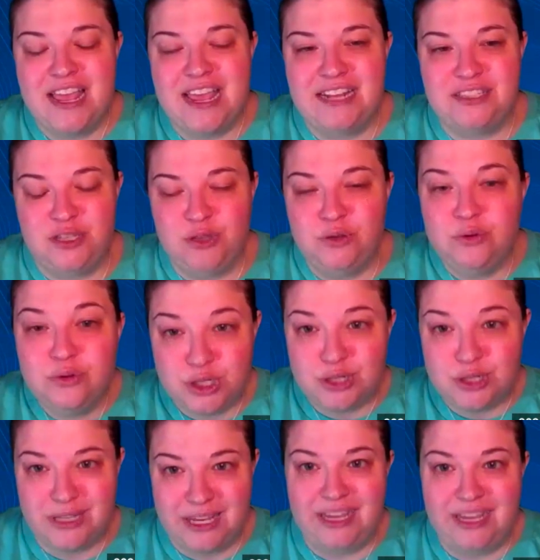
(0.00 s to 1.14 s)
It's
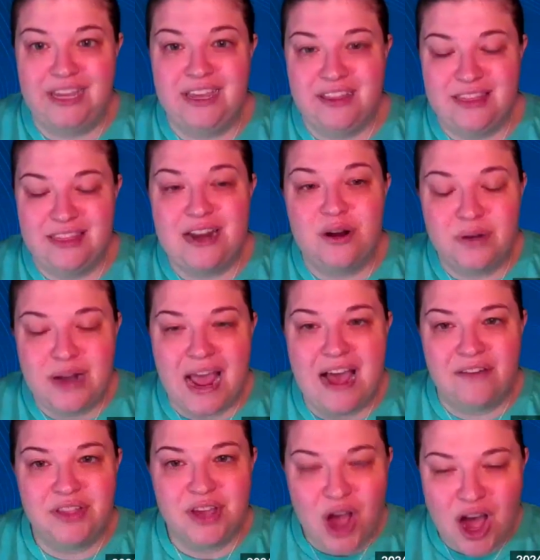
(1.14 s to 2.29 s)
usually they don't
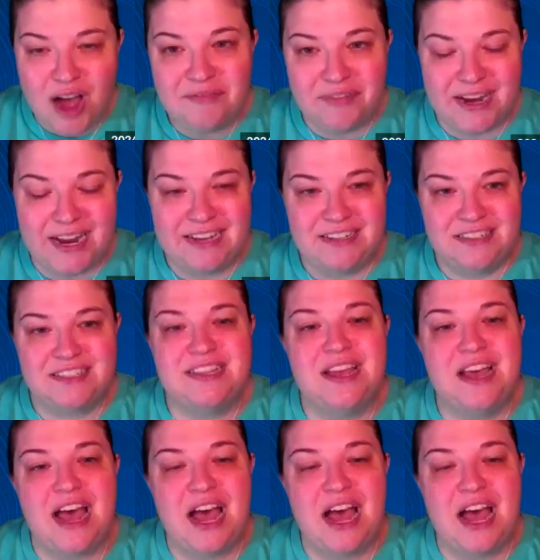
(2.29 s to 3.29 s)
have the confidence.